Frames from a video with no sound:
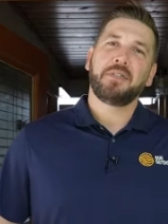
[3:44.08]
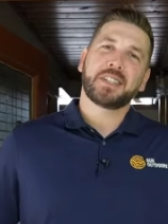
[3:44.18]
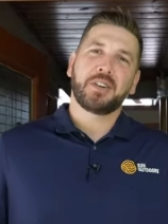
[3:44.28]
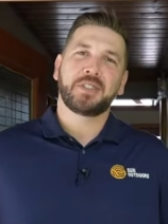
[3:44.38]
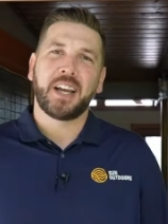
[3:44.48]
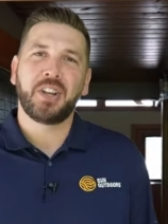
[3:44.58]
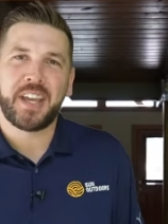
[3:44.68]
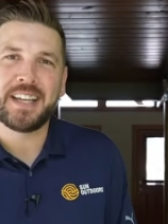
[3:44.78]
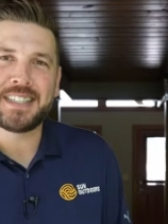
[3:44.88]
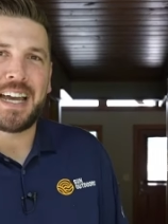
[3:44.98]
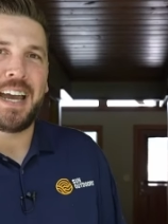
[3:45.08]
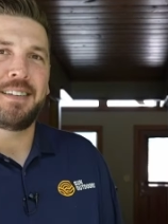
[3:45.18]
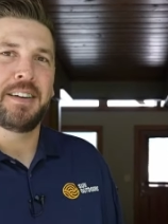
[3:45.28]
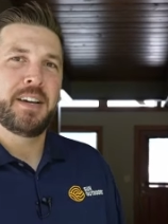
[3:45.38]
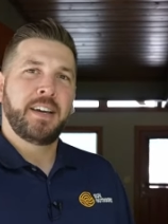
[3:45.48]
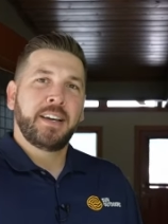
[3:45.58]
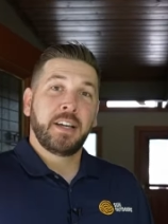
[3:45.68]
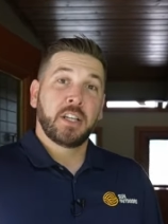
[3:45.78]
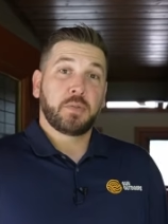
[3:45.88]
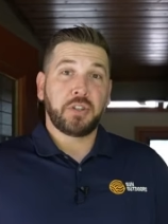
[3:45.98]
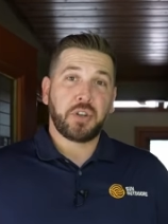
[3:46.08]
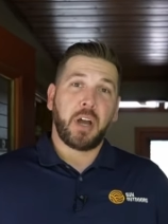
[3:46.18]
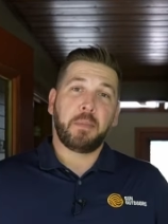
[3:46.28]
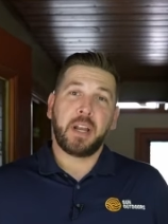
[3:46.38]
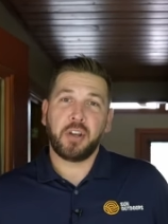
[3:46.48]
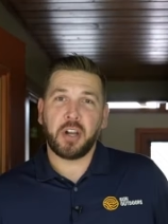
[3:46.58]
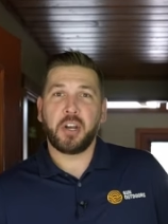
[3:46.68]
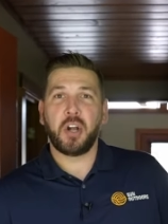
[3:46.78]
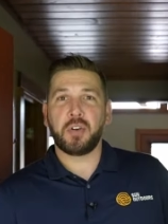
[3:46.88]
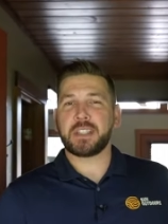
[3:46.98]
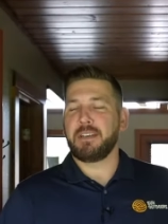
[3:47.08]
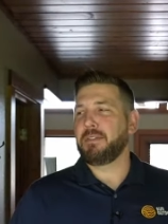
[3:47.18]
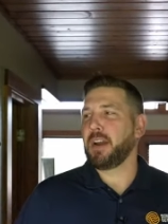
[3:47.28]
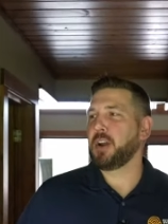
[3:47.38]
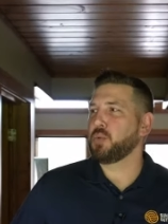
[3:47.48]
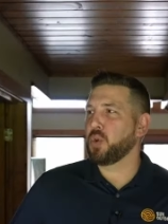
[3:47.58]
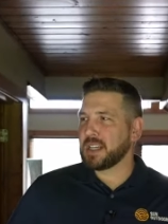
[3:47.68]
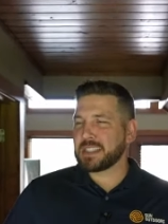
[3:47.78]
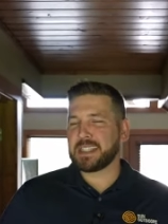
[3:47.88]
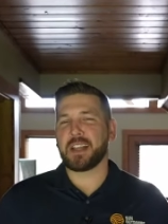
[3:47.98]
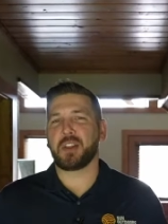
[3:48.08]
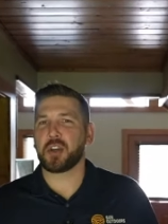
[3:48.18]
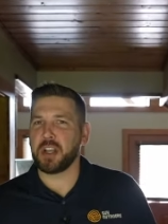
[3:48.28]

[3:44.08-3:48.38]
Let's go take a look inside. So as you're coming in, you're gonna notice a very rustic look